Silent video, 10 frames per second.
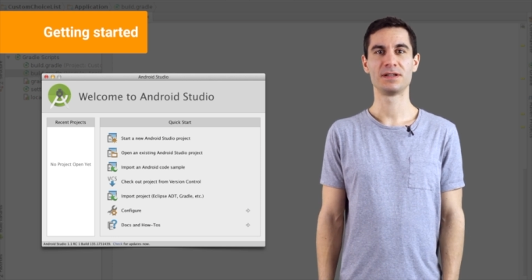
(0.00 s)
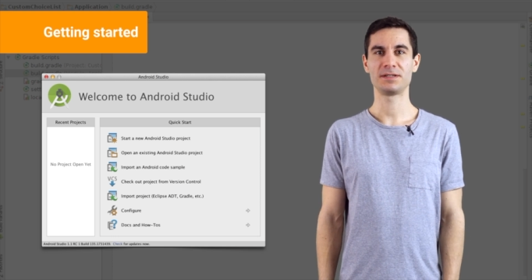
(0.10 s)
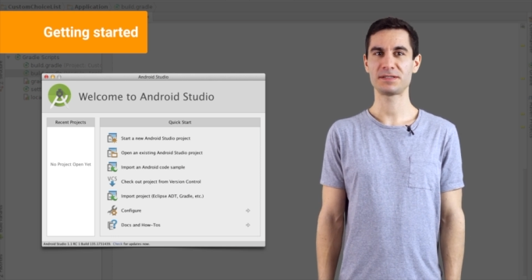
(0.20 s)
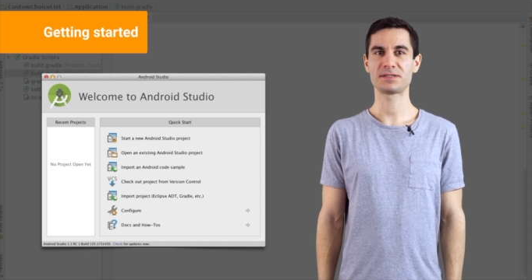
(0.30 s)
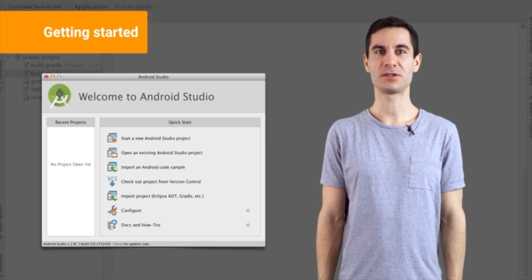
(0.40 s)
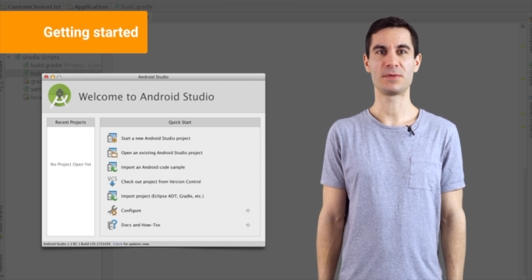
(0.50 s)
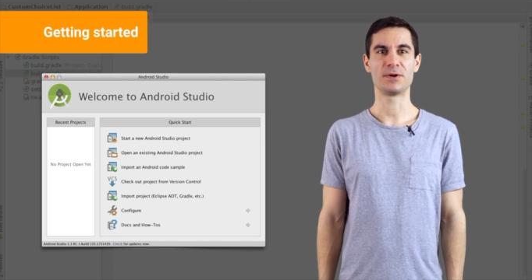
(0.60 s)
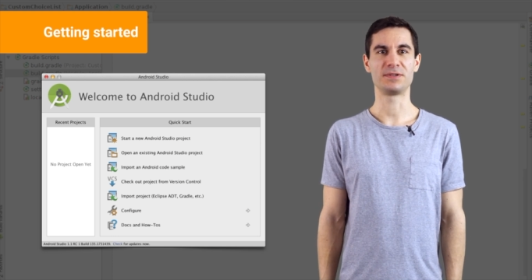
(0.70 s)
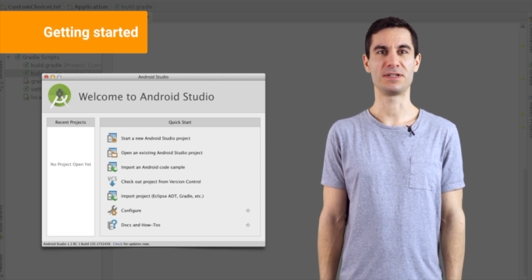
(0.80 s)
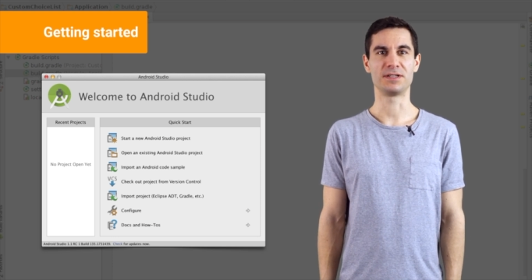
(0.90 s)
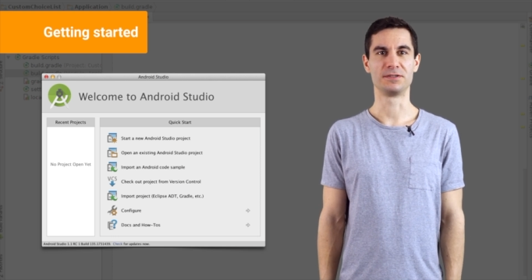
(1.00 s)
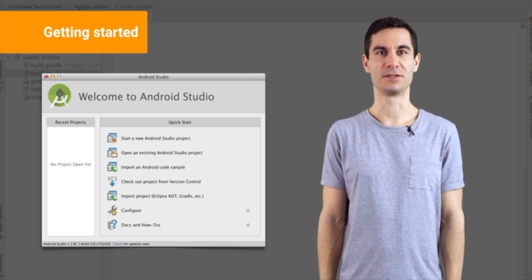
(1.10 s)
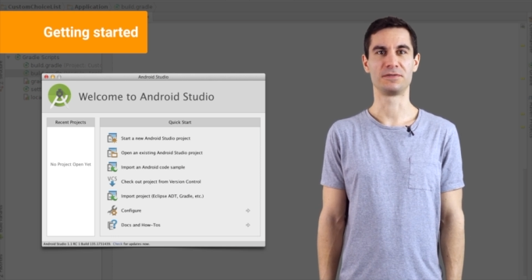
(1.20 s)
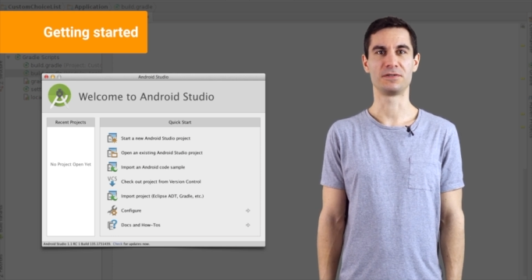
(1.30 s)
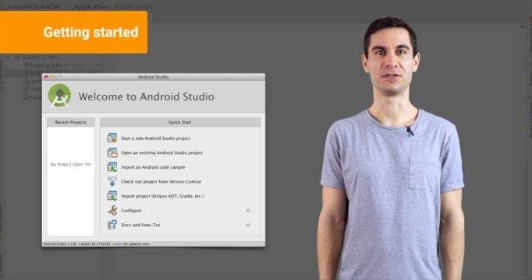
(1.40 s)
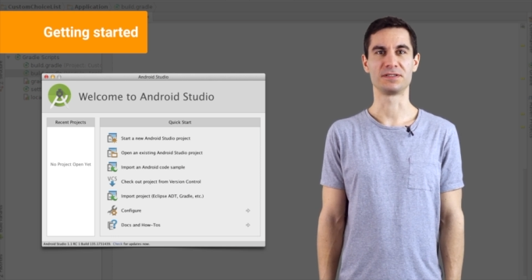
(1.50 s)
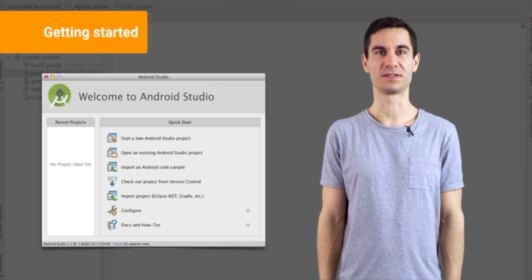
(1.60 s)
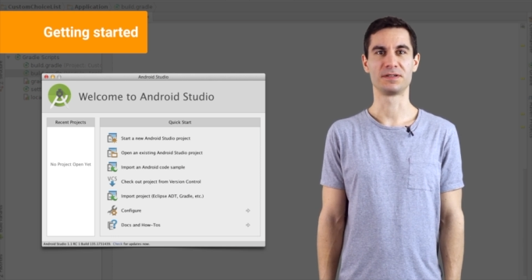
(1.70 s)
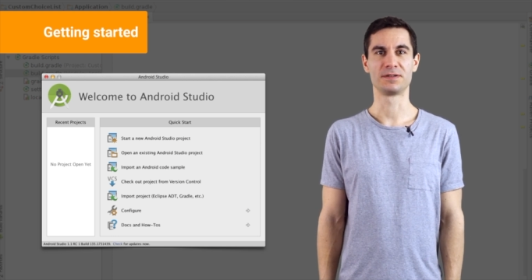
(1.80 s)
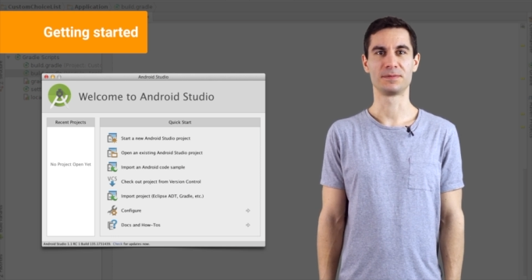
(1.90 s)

Let's talk about the editor first.